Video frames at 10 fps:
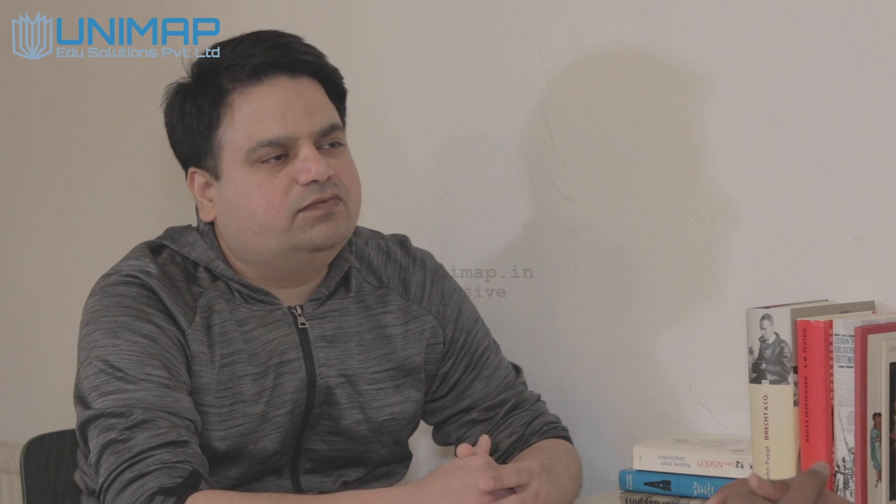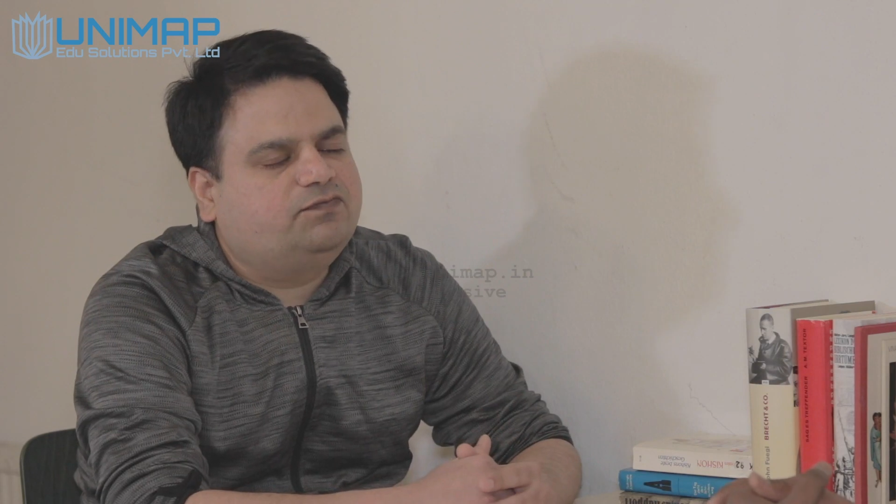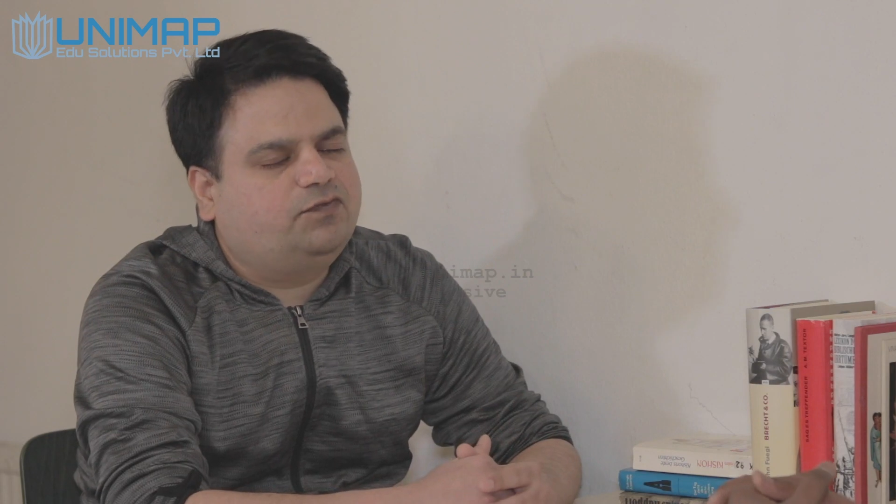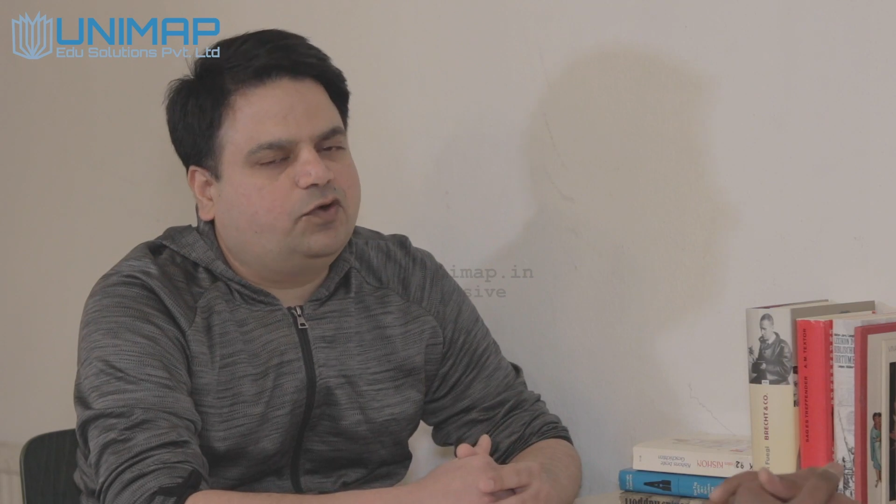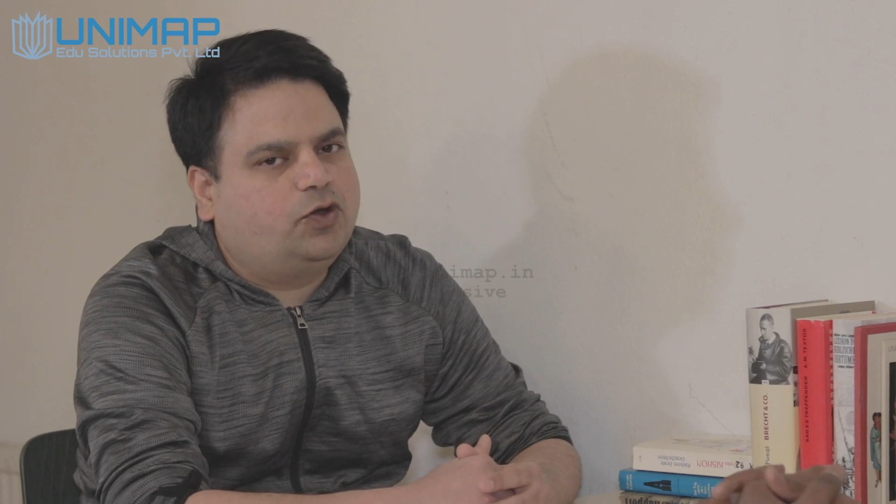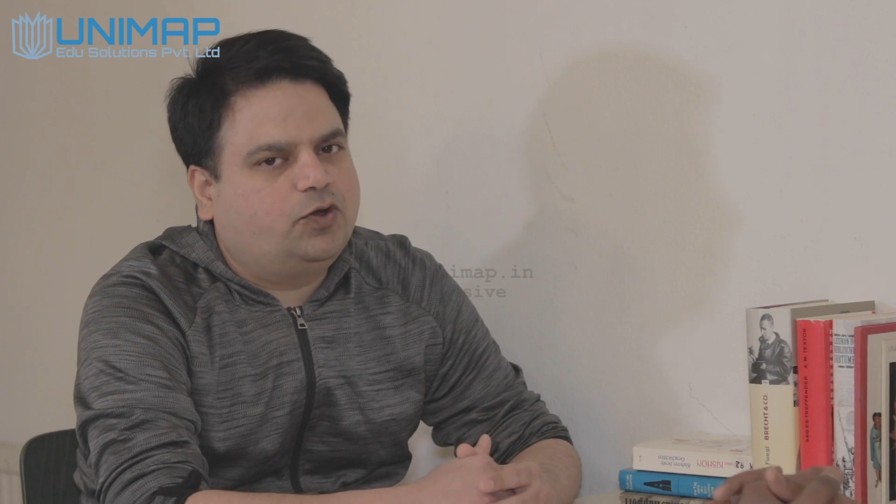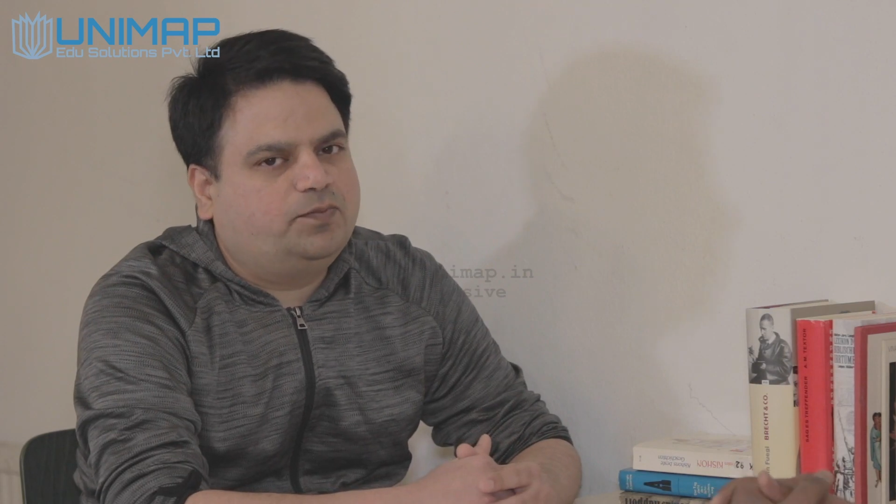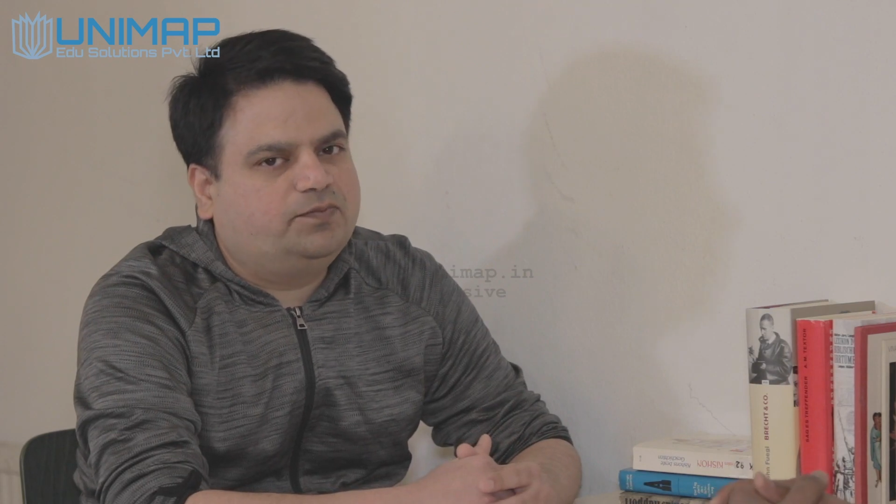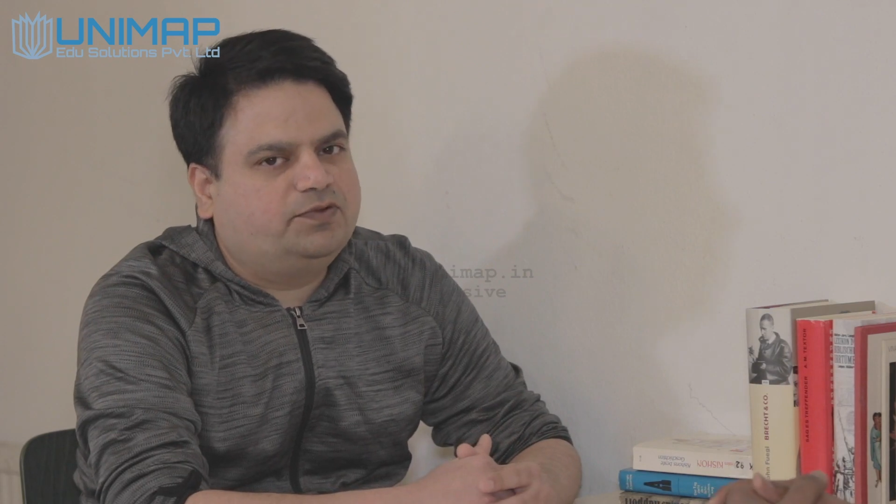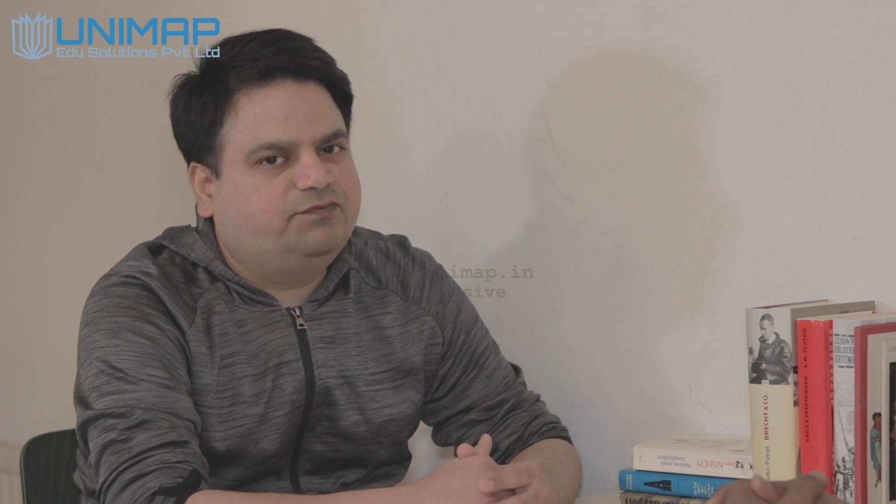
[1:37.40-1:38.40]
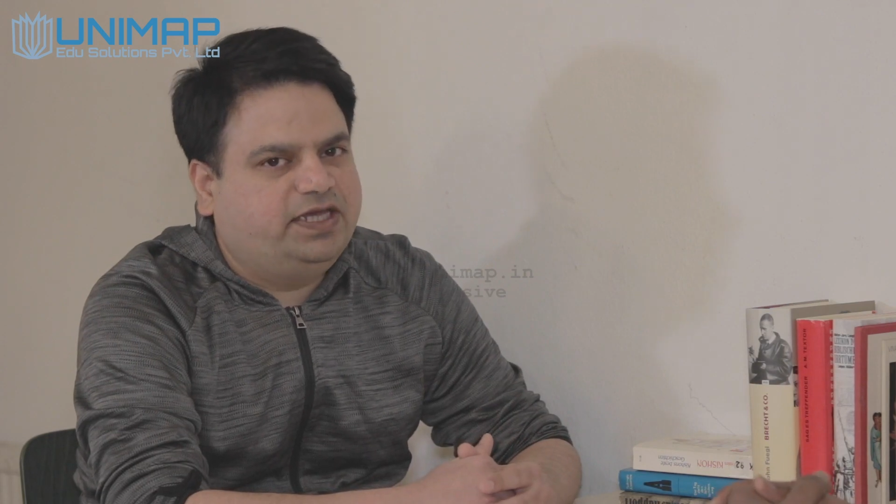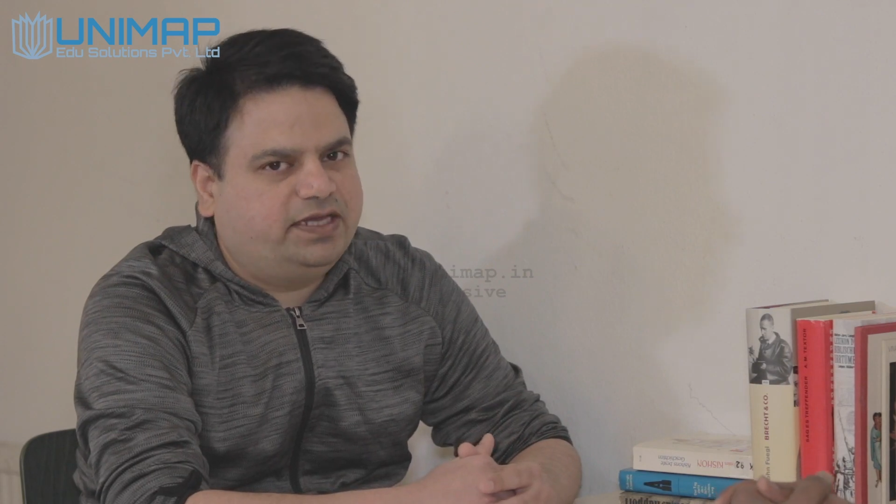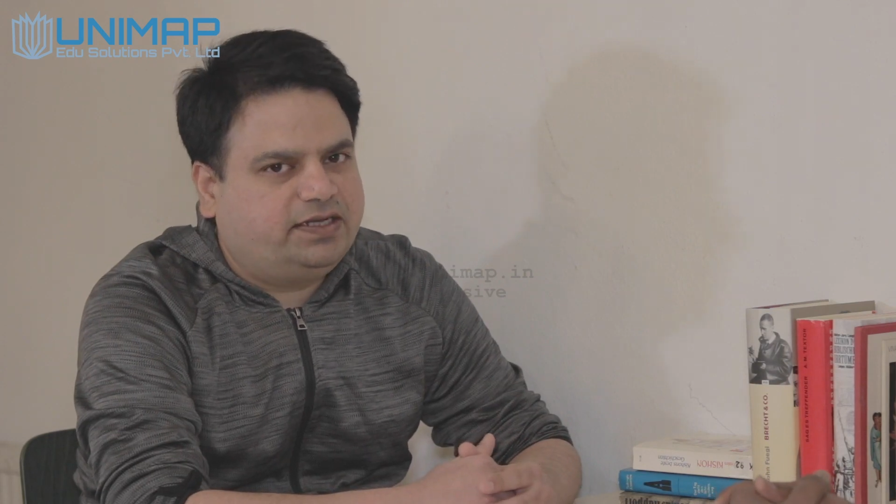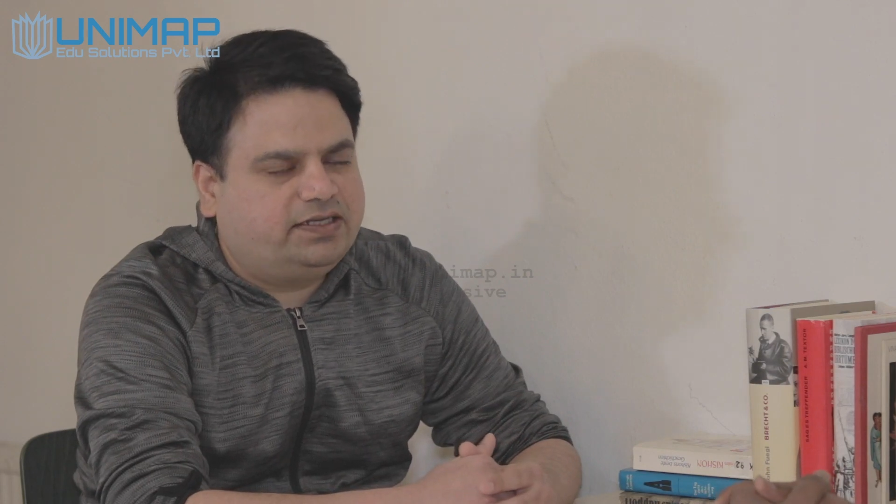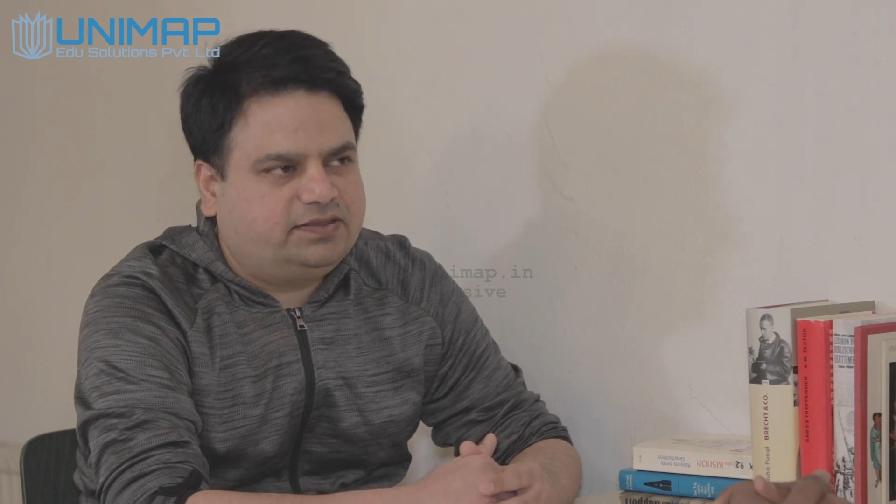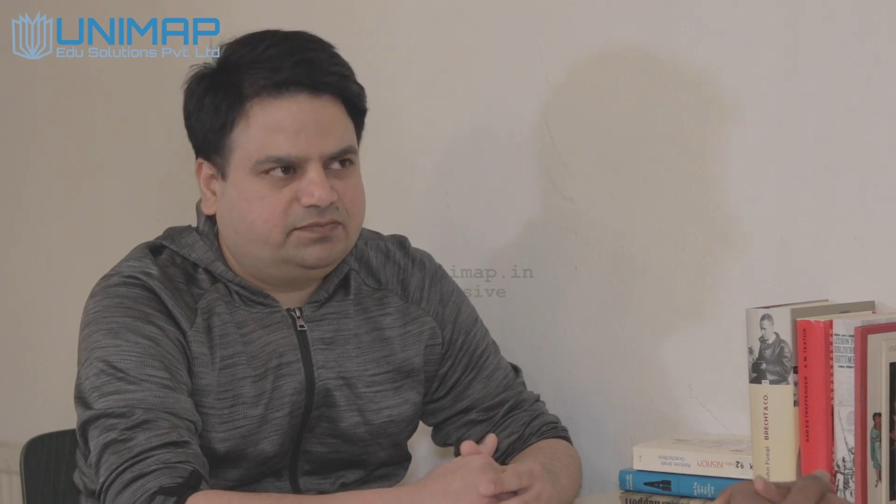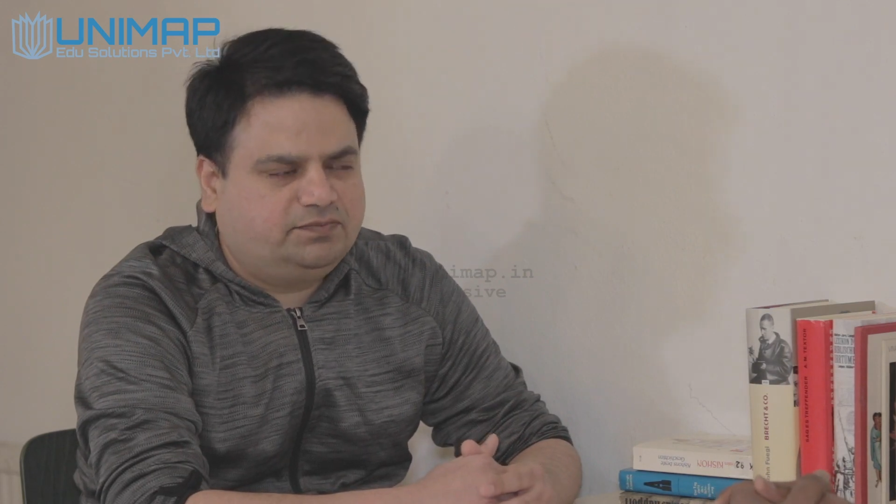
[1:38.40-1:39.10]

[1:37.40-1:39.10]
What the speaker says: from Vienna,